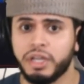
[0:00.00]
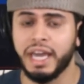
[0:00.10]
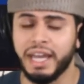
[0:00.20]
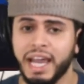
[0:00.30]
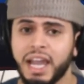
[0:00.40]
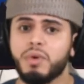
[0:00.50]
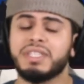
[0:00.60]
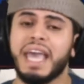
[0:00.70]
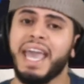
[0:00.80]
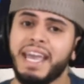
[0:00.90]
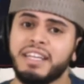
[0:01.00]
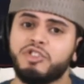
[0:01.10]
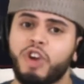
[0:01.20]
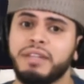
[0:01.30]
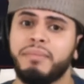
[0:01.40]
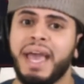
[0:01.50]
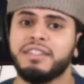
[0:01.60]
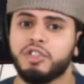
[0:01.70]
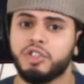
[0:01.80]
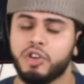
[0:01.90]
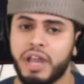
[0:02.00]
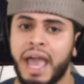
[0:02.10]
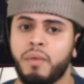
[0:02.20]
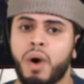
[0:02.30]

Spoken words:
Canelo was Andrade mandatory